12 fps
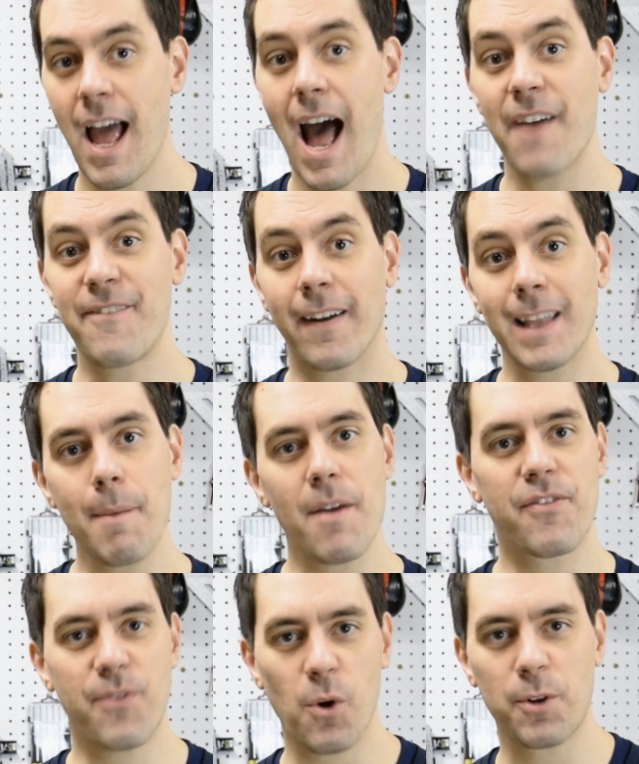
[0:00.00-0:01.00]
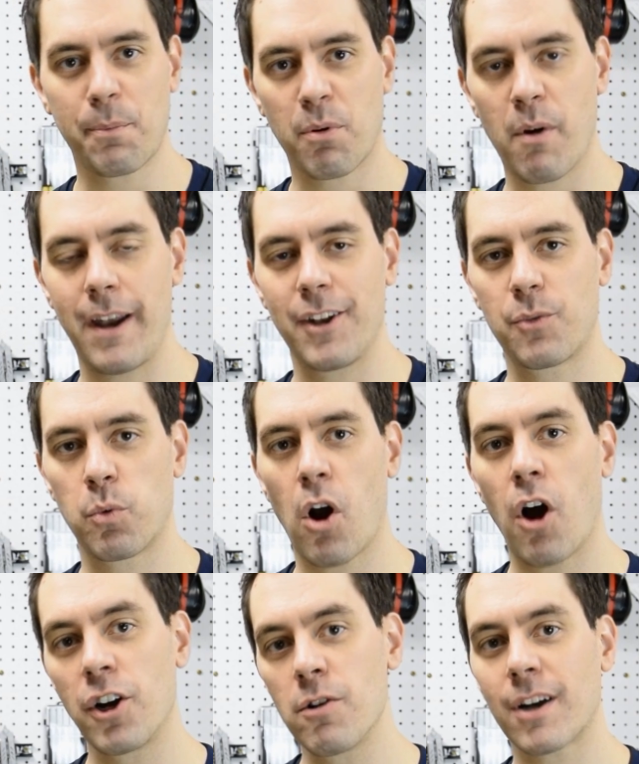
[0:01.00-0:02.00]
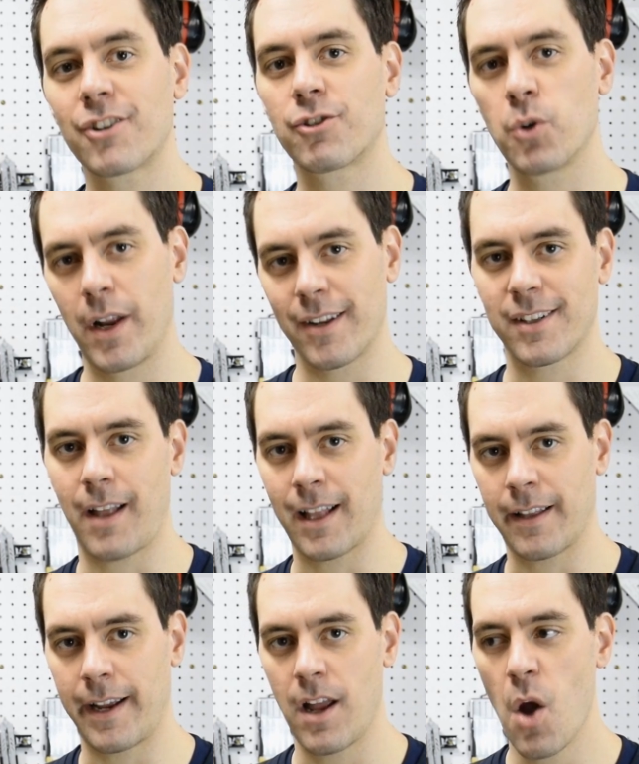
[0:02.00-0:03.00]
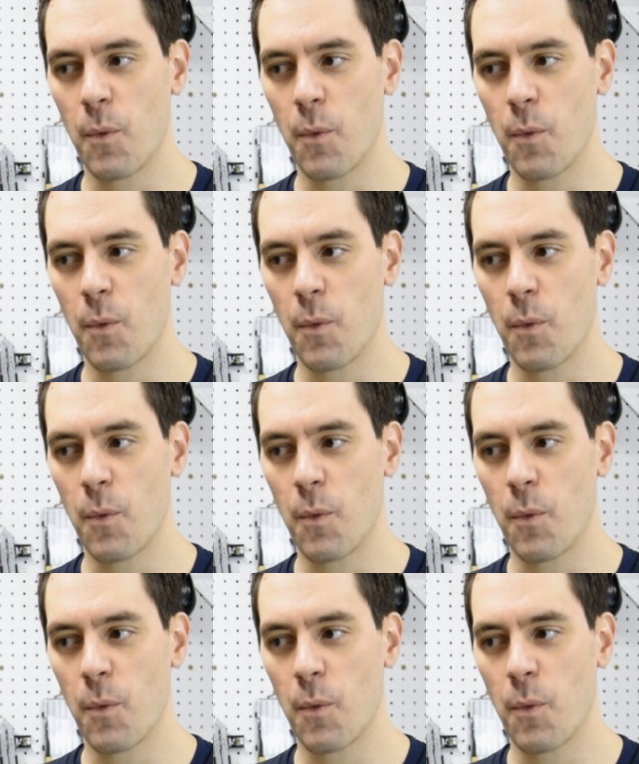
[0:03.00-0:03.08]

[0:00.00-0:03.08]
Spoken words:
I found that my first prints were under extruding slightly,